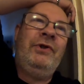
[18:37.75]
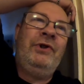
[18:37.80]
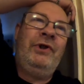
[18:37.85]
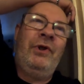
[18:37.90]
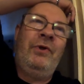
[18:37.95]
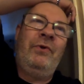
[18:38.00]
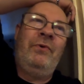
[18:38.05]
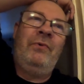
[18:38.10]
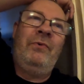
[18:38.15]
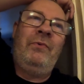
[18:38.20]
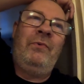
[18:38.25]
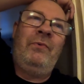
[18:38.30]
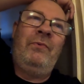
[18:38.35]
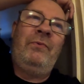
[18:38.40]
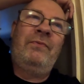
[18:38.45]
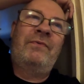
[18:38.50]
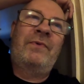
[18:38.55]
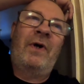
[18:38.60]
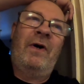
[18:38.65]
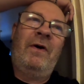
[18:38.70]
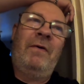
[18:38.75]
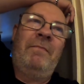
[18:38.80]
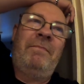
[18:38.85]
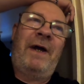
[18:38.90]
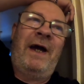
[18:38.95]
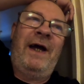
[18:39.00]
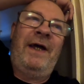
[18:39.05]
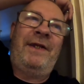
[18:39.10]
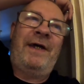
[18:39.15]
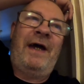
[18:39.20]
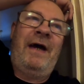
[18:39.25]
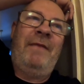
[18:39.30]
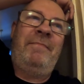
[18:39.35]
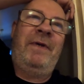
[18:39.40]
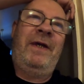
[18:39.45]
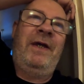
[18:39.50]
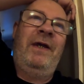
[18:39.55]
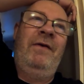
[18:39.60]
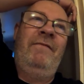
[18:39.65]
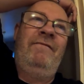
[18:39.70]
you got a bad
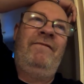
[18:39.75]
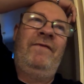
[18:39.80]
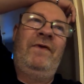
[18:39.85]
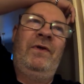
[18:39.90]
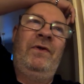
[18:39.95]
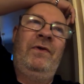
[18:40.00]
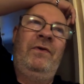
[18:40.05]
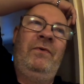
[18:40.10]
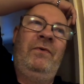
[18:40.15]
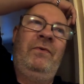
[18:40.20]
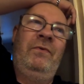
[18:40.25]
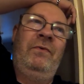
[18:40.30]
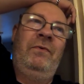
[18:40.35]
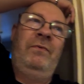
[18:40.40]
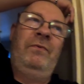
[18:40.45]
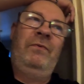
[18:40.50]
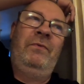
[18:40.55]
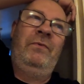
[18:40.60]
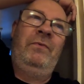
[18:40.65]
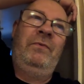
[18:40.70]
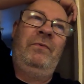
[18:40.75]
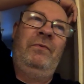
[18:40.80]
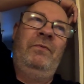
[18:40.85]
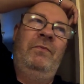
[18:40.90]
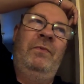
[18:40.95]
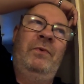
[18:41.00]
habit of you